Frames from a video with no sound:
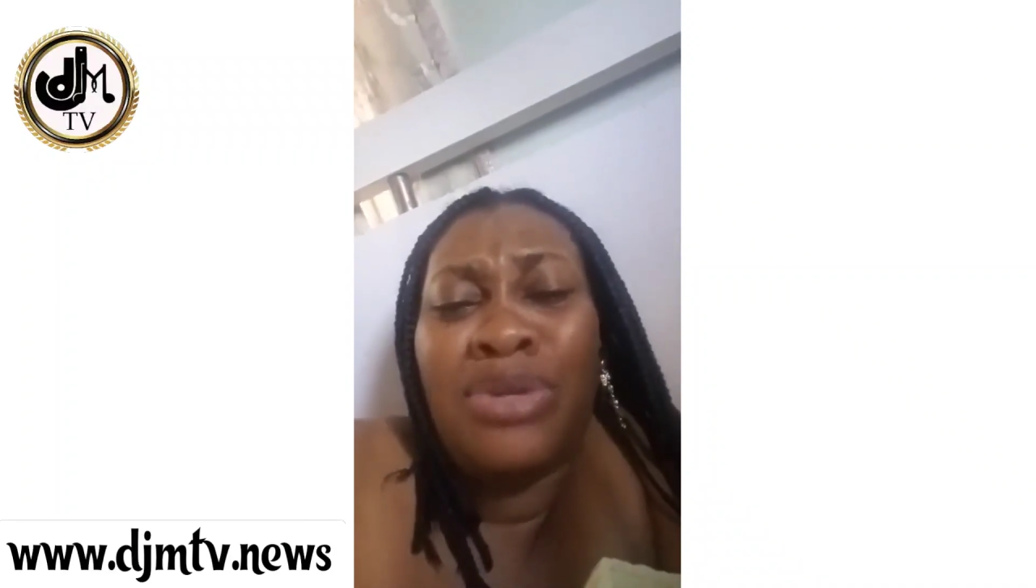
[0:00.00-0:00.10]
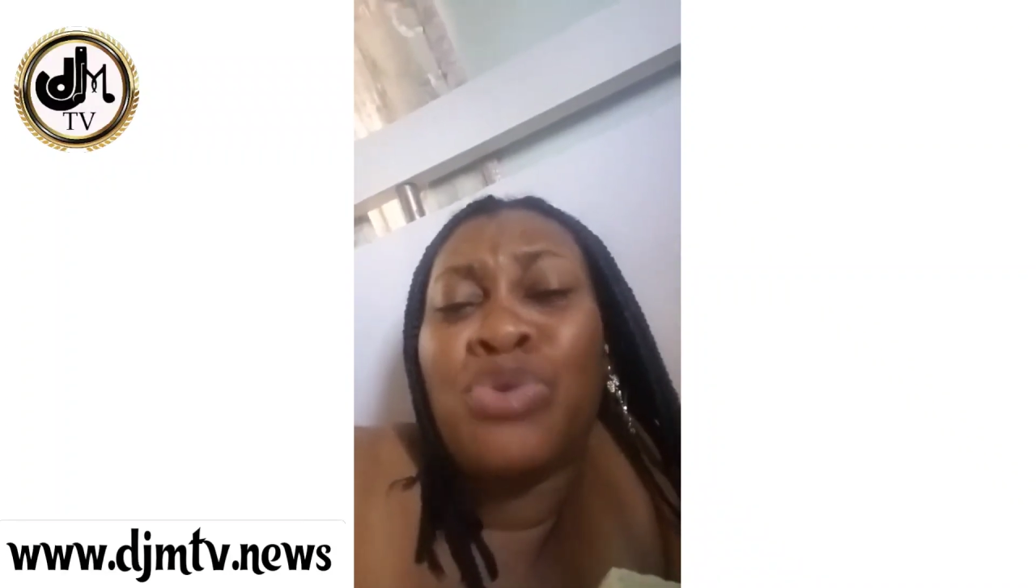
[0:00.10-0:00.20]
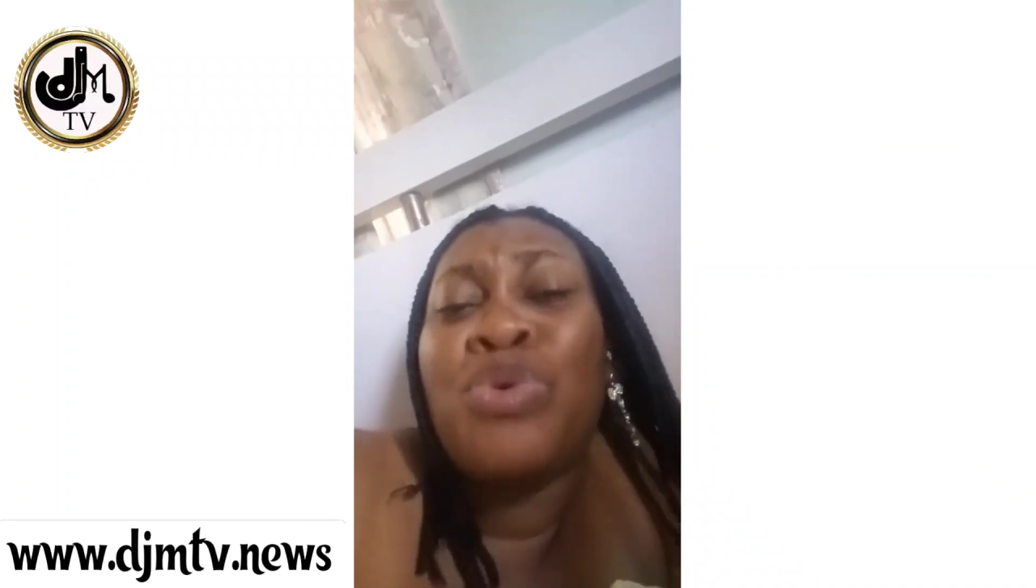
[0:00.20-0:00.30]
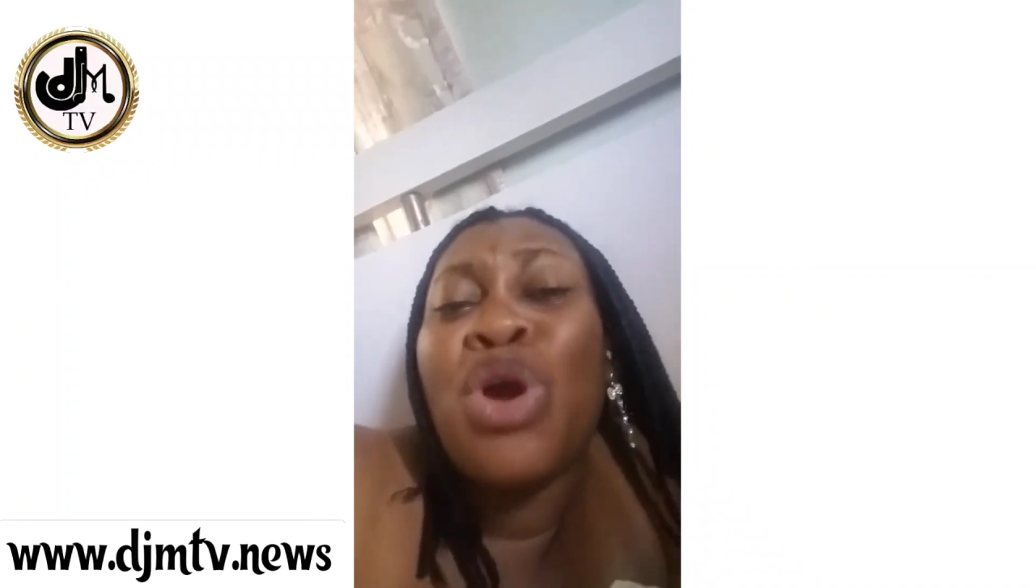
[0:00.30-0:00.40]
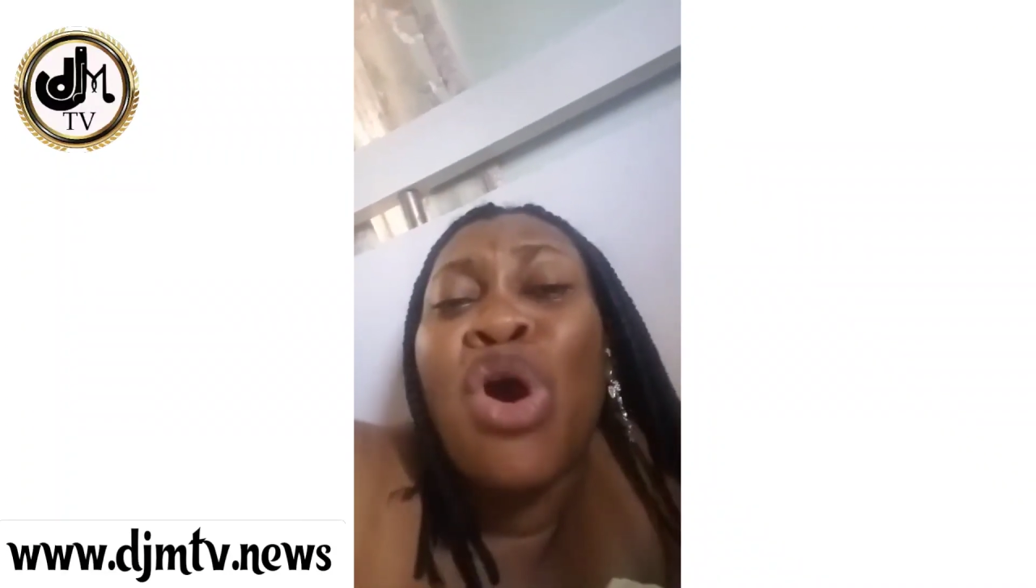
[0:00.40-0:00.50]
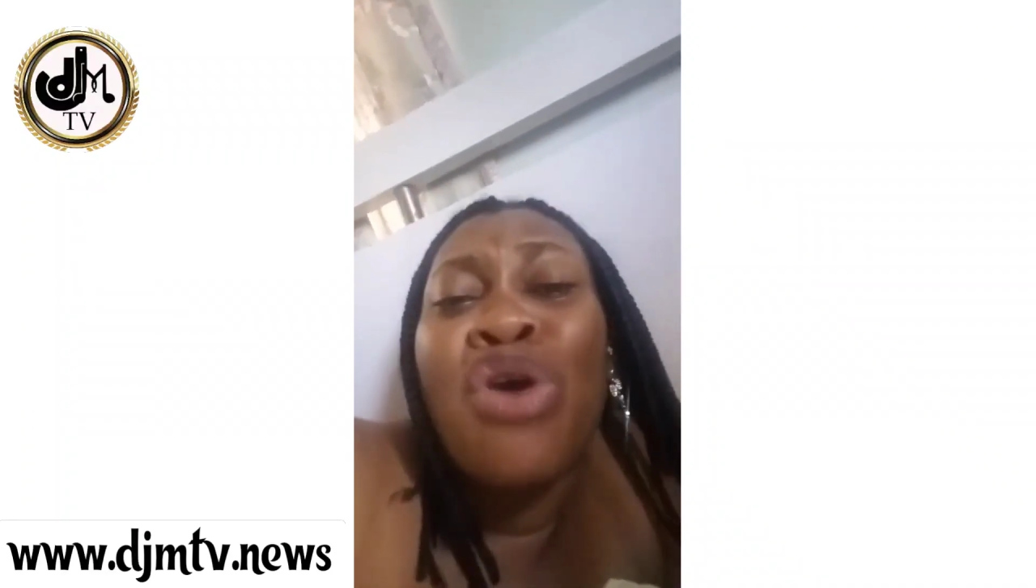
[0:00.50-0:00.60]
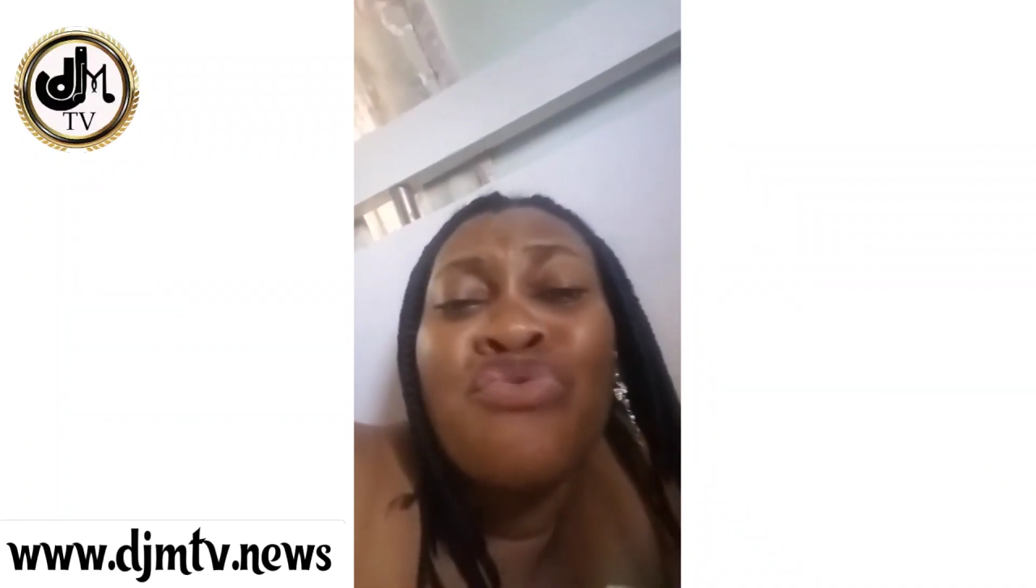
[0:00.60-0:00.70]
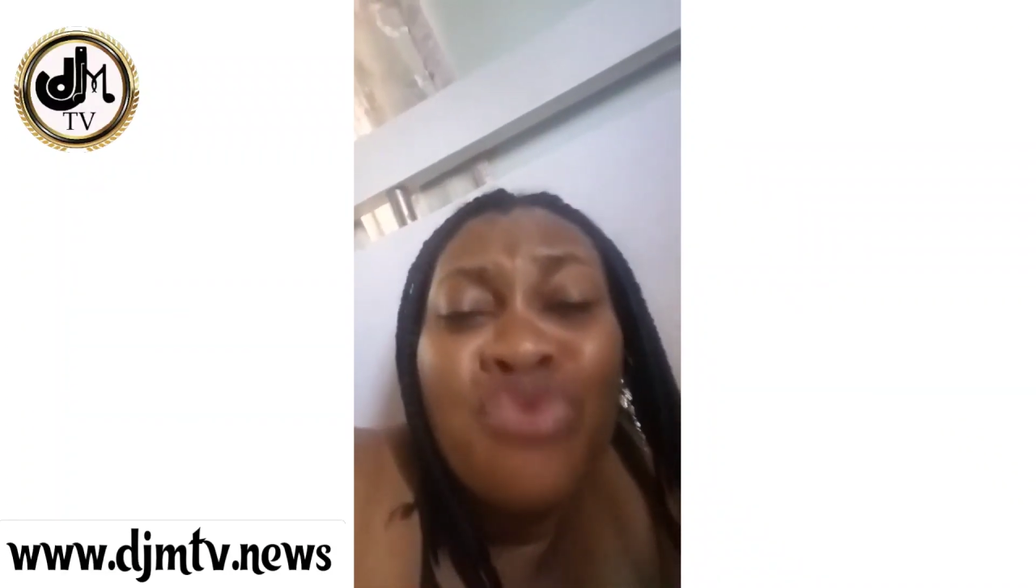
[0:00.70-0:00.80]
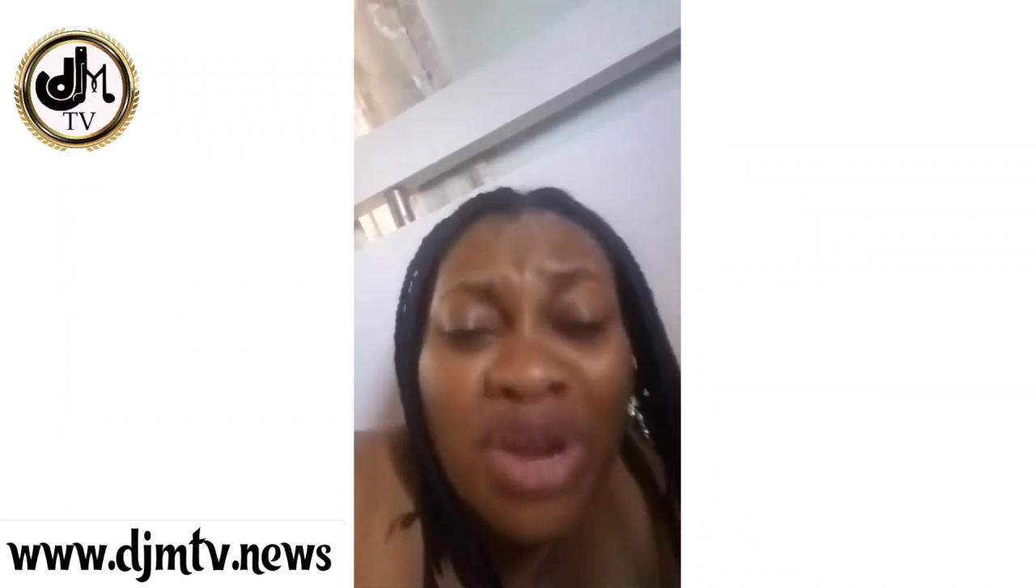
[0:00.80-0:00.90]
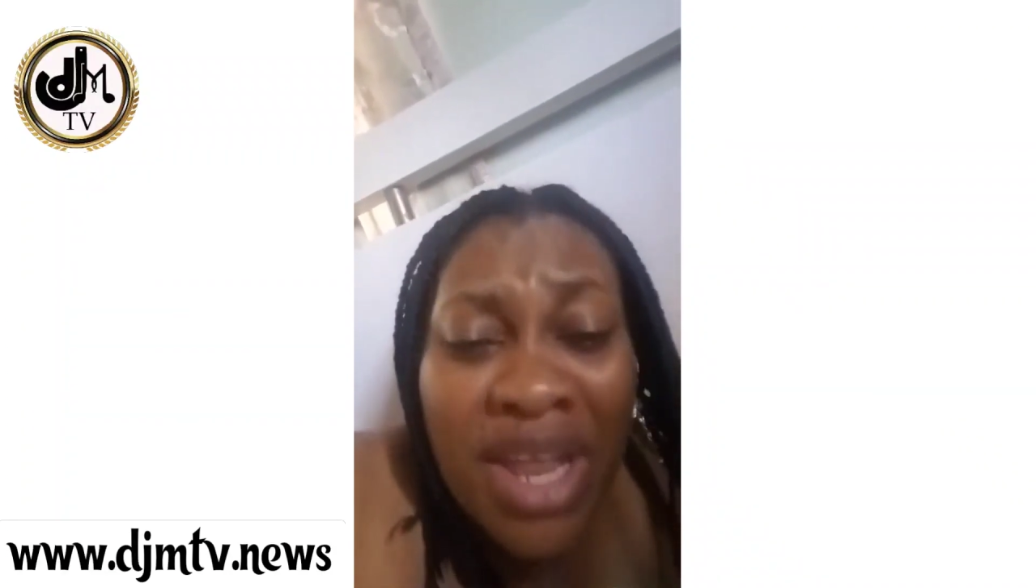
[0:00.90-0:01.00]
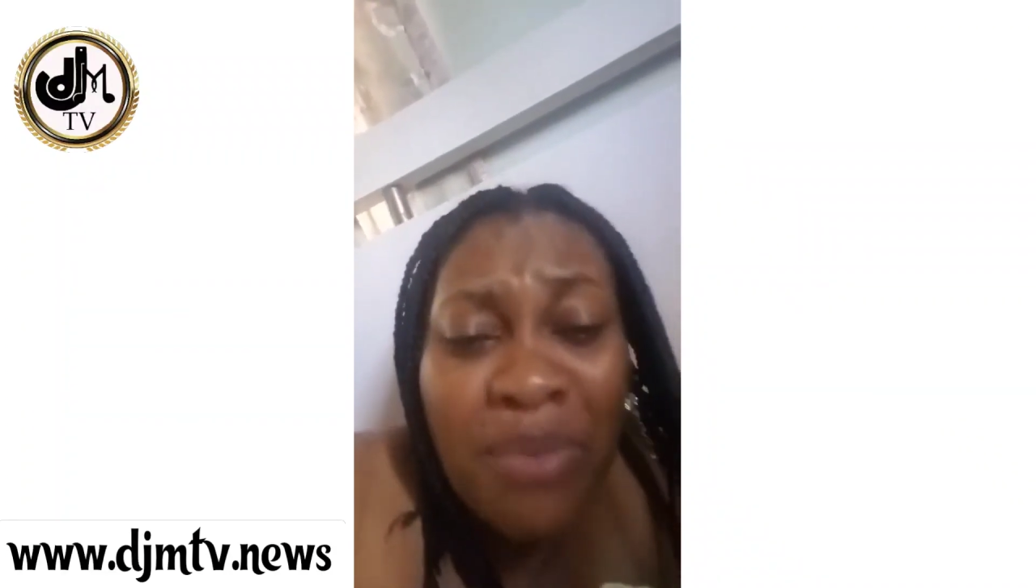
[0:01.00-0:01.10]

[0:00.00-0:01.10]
Do we all run